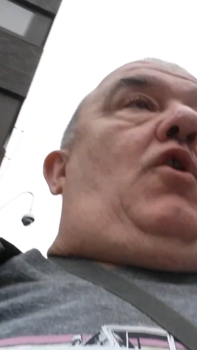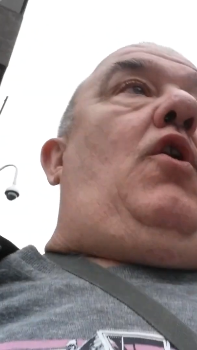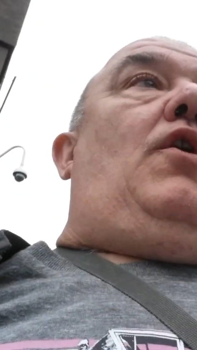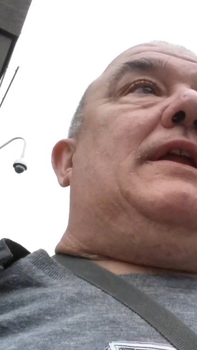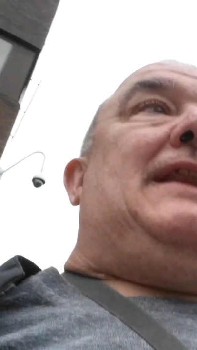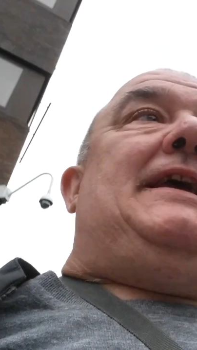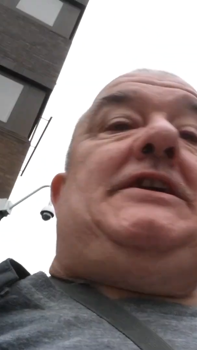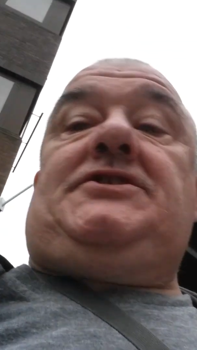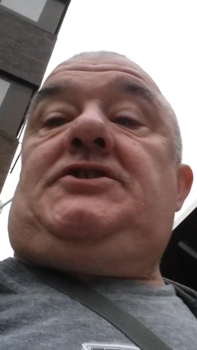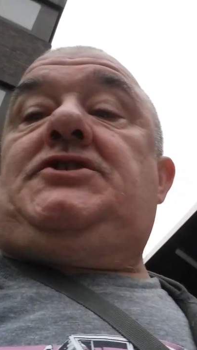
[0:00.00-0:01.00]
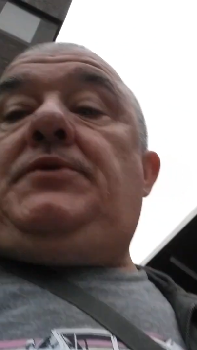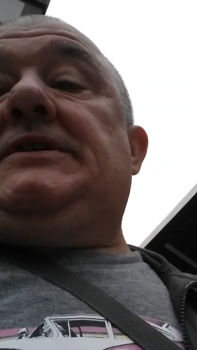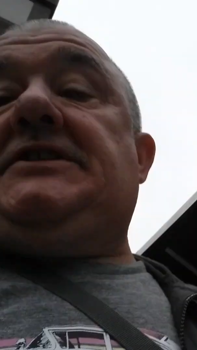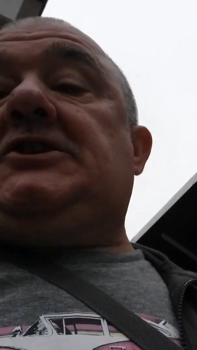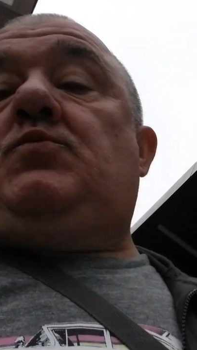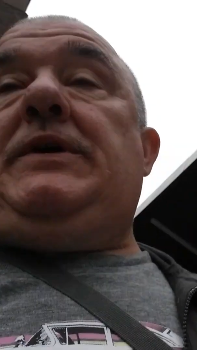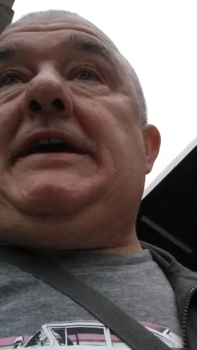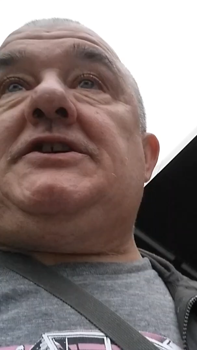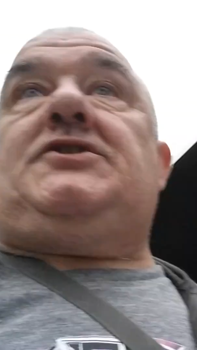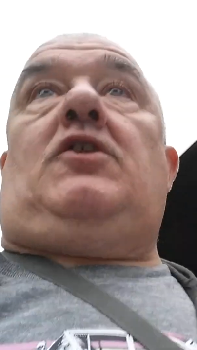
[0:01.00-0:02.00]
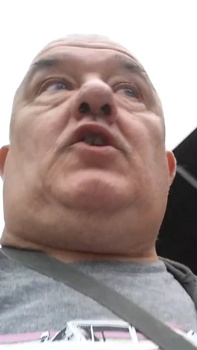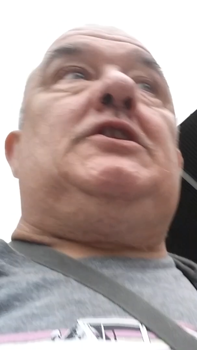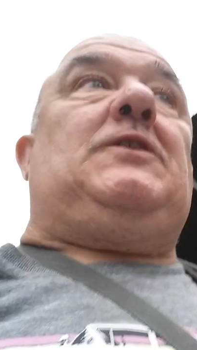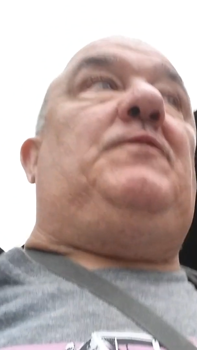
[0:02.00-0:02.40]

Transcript: all I'd like you to do is this week is to look at the